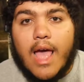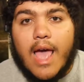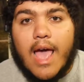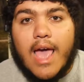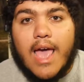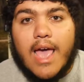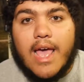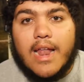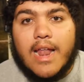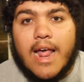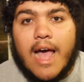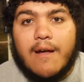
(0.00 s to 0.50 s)

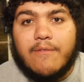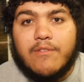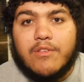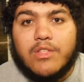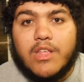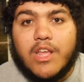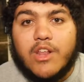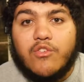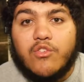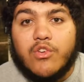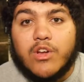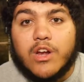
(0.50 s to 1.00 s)
And after
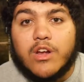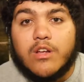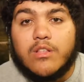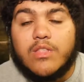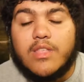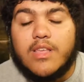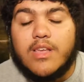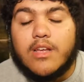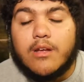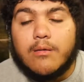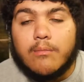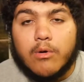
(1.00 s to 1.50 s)
they triggered
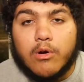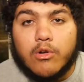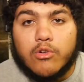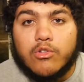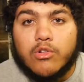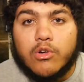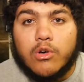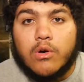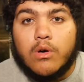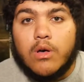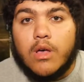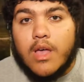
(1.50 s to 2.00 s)
the
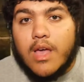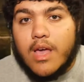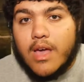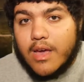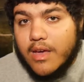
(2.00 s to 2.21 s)
commercial,